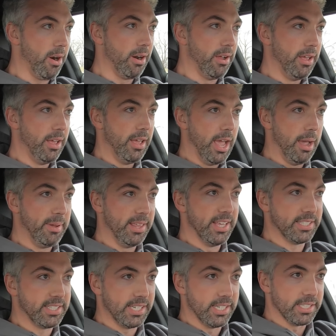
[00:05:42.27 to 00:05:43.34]
I mean,
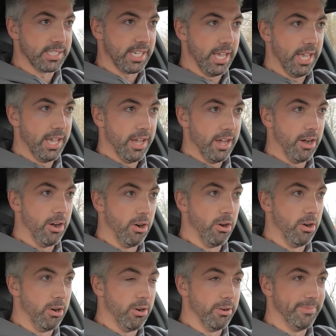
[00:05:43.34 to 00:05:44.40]
this is,
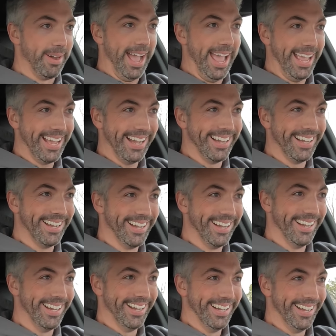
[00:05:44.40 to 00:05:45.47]
oh
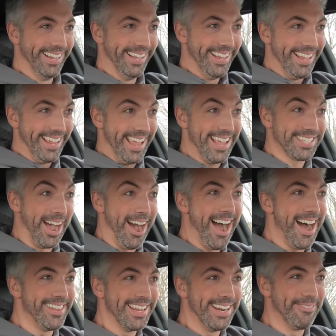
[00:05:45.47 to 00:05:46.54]
my, he's
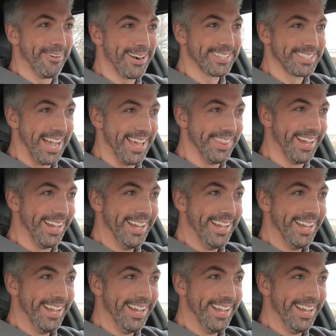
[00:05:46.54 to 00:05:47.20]
hauling and we're just on